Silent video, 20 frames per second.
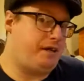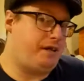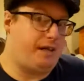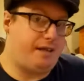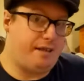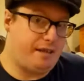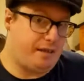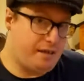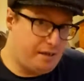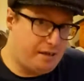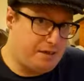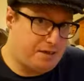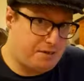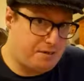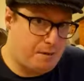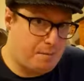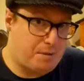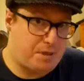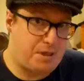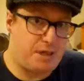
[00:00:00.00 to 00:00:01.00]
in the
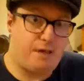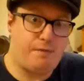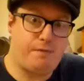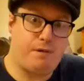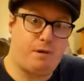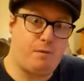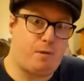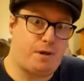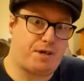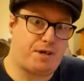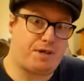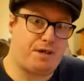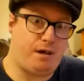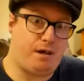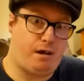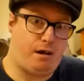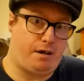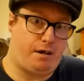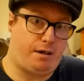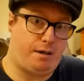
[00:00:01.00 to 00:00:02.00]
description if you're
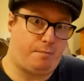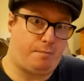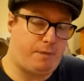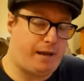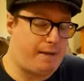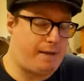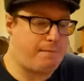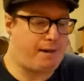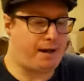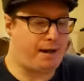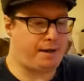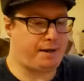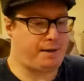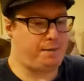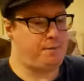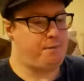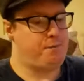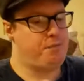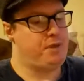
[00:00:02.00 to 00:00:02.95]
watching it on the playback.